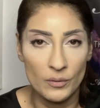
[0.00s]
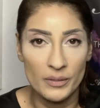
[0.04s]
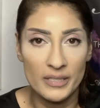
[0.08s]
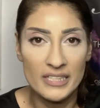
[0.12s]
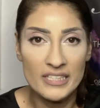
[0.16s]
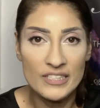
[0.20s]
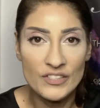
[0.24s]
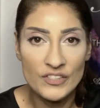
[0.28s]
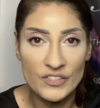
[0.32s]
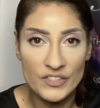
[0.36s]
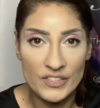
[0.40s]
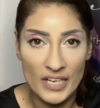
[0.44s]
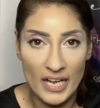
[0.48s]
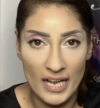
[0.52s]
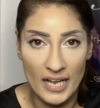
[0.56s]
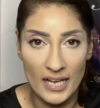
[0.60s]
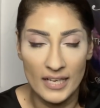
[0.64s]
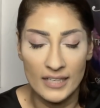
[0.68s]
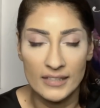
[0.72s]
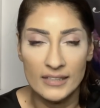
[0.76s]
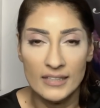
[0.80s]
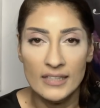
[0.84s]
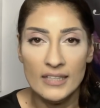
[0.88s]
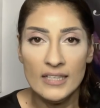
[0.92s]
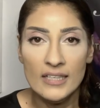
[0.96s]
He
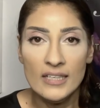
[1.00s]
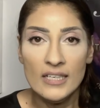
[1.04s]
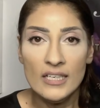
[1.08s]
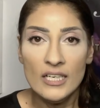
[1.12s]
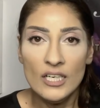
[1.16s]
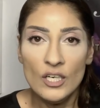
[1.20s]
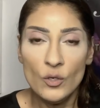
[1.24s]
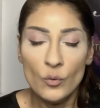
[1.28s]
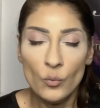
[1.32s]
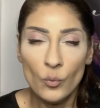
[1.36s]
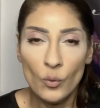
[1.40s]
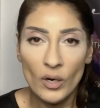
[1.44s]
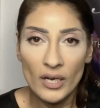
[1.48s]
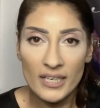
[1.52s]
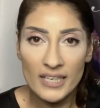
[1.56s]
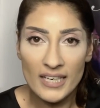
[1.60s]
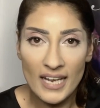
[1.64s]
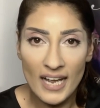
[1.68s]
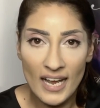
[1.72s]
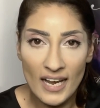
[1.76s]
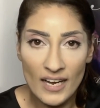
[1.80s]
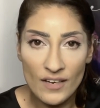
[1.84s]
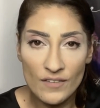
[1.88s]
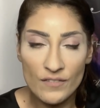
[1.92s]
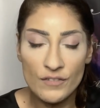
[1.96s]
said,
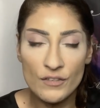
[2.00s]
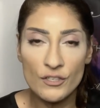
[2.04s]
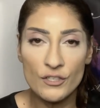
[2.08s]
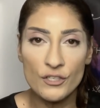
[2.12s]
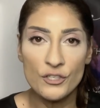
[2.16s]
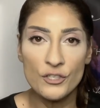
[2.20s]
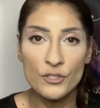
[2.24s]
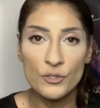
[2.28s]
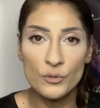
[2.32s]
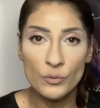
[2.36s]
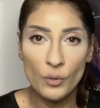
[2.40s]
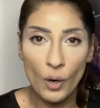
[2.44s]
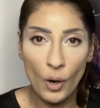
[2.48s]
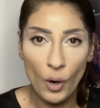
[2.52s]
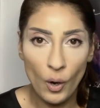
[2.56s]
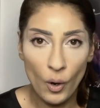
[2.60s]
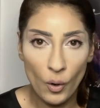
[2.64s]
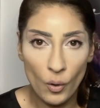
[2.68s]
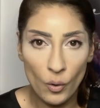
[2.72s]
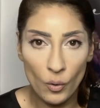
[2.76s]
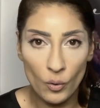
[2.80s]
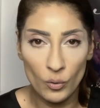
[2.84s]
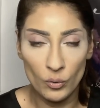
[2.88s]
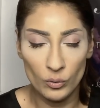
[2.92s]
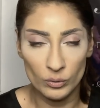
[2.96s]
Whatever you
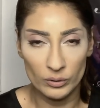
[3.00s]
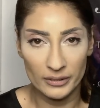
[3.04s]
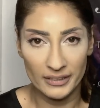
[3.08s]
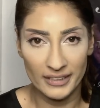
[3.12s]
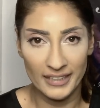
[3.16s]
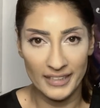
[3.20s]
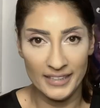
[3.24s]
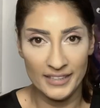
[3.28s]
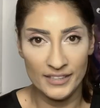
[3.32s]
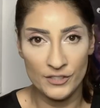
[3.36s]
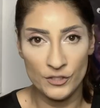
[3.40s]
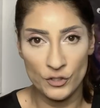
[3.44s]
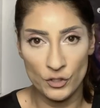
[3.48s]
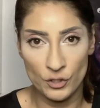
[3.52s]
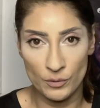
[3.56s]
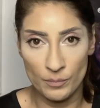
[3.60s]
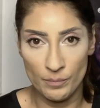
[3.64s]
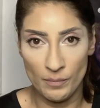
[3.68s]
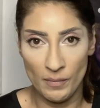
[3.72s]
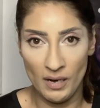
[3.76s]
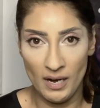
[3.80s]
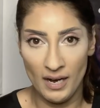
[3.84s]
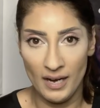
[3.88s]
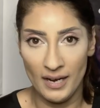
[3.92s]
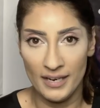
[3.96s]
hold in your
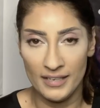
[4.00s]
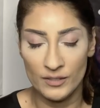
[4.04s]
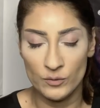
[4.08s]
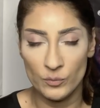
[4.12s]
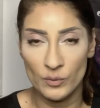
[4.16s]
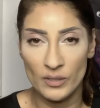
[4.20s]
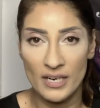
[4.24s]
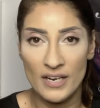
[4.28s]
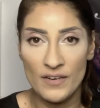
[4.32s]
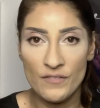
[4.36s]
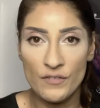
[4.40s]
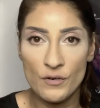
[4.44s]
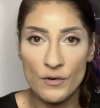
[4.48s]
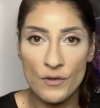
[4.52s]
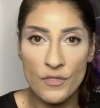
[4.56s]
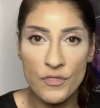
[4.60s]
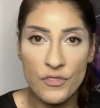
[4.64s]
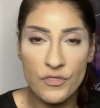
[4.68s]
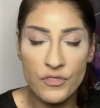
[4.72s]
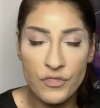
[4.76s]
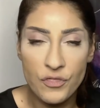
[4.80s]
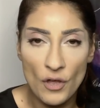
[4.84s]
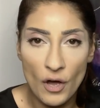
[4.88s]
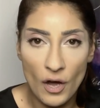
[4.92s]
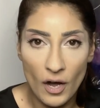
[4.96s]
mind, whatever
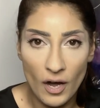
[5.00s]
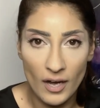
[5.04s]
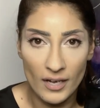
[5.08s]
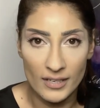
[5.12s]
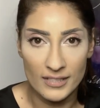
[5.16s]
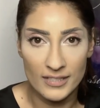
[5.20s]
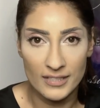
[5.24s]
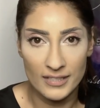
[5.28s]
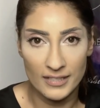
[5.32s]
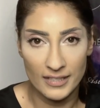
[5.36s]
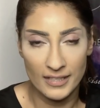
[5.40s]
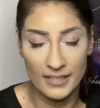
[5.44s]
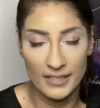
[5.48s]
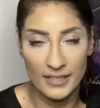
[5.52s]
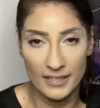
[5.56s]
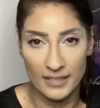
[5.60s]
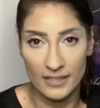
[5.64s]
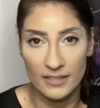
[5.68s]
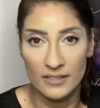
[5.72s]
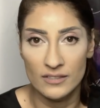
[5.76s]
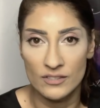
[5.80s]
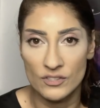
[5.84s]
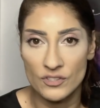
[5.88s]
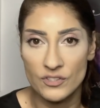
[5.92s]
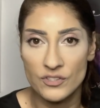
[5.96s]
thought it
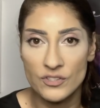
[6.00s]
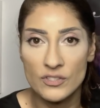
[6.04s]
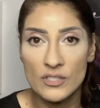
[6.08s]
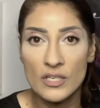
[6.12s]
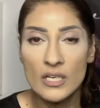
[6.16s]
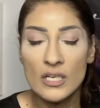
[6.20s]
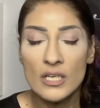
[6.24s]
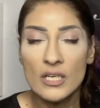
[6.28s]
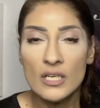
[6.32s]
is,